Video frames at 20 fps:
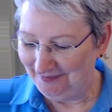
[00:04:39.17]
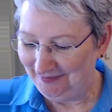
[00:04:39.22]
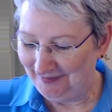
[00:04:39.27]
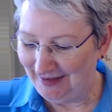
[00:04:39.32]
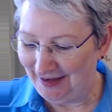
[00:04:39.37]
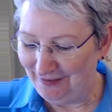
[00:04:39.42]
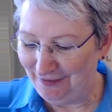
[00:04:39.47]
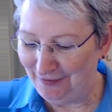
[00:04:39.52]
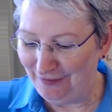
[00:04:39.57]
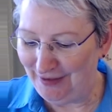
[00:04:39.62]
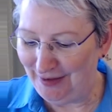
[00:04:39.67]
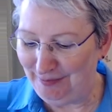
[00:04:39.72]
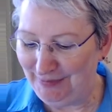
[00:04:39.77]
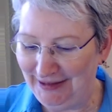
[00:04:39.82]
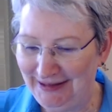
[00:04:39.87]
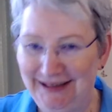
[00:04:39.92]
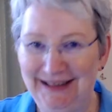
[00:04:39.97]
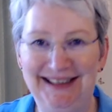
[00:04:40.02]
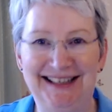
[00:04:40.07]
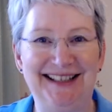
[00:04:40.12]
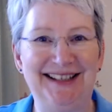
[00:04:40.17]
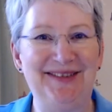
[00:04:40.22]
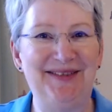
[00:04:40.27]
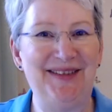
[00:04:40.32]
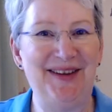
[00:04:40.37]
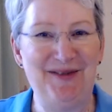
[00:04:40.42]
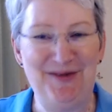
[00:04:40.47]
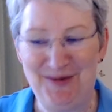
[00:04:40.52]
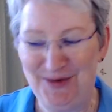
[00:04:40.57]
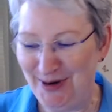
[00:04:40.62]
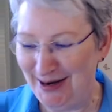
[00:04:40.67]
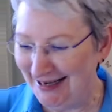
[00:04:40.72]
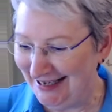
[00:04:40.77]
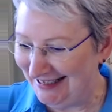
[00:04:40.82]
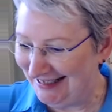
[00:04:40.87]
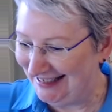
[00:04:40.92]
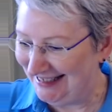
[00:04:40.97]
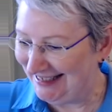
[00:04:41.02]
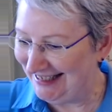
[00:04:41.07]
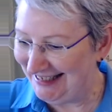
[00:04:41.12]
Fabulous.
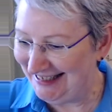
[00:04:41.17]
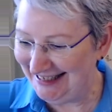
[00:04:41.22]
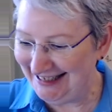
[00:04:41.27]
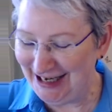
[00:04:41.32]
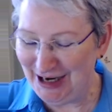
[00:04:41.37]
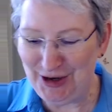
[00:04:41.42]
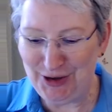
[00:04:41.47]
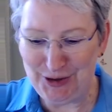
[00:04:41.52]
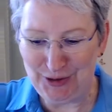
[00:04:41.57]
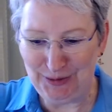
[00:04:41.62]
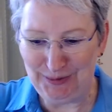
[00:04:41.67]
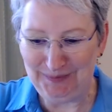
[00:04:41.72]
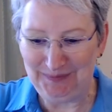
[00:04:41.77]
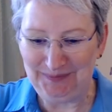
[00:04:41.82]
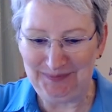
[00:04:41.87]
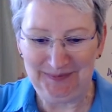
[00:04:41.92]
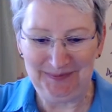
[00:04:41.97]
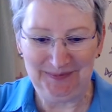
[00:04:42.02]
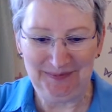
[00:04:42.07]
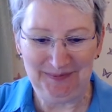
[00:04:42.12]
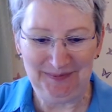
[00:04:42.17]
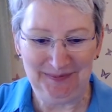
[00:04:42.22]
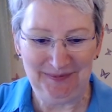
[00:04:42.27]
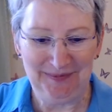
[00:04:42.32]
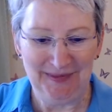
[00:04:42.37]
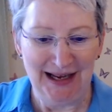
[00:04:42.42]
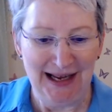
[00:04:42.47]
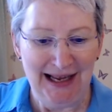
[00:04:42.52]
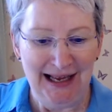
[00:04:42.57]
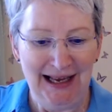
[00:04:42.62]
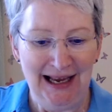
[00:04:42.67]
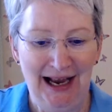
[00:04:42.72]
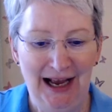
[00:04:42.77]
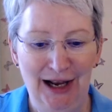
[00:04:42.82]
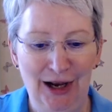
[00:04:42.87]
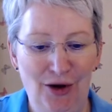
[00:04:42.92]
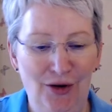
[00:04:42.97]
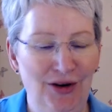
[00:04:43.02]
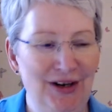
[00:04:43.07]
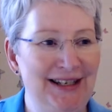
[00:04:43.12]
Right, so
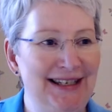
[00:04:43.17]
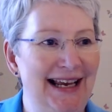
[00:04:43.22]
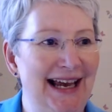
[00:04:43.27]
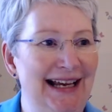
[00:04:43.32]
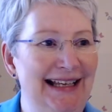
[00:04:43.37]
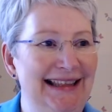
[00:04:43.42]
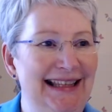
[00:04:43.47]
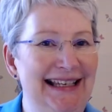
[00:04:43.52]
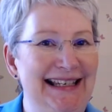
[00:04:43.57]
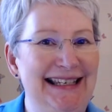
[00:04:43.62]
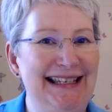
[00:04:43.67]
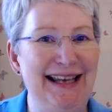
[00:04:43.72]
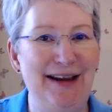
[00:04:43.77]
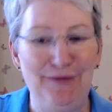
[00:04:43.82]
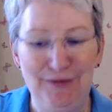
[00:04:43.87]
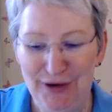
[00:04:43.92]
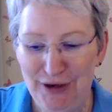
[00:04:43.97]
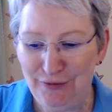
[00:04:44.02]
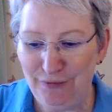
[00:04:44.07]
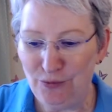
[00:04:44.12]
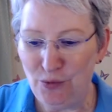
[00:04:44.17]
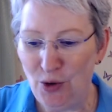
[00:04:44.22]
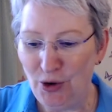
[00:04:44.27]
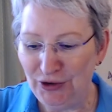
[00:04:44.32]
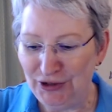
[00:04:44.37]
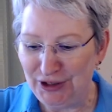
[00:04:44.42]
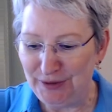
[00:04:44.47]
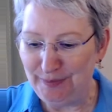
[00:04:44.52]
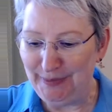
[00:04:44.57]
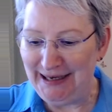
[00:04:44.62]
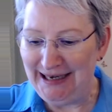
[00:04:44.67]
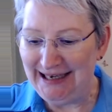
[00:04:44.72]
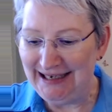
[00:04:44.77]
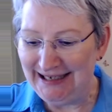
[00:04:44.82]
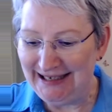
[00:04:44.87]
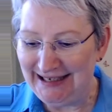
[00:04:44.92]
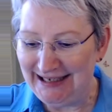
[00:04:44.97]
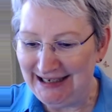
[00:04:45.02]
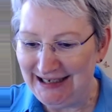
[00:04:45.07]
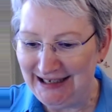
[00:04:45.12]
alongside this 7 of Wands being
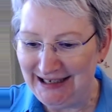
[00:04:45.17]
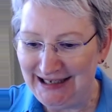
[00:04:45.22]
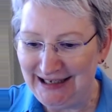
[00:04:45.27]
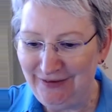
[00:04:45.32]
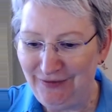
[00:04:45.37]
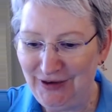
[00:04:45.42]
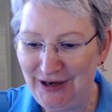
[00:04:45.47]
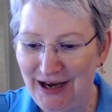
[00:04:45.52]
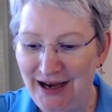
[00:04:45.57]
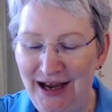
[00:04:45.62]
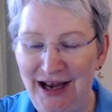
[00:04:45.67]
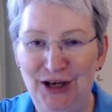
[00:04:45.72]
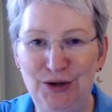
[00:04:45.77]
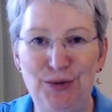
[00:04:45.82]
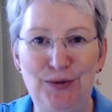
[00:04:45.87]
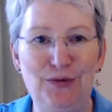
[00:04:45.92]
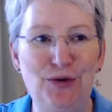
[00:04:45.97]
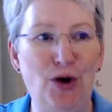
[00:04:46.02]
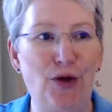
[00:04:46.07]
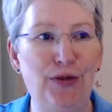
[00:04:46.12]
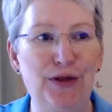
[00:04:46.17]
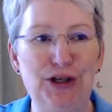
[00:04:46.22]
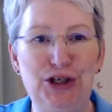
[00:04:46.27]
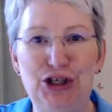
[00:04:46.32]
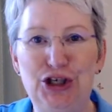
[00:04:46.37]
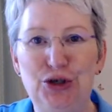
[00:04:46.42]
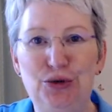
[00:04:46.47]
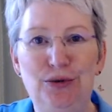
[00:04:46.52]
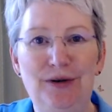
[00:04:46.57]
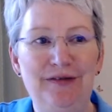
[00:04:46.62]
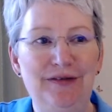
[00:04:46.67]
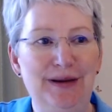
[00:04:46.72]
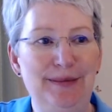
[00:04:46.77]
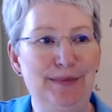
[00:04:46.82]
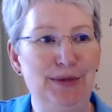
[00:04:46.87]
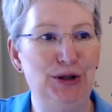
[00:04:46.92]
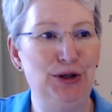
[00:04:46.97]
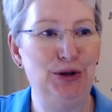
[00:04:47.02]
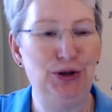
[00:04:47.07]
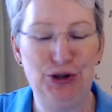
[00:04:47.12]
assertive card, we've got the 2 of
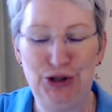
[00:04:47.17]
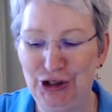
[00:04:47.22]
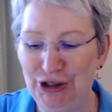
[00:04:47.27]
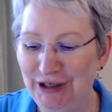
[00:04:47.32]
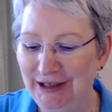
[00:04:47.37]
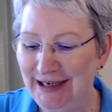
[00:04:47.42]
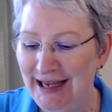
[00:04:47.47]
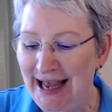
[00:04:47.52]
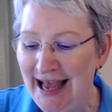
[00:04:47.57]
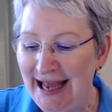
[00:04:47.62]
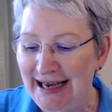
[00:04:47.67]
Emotion.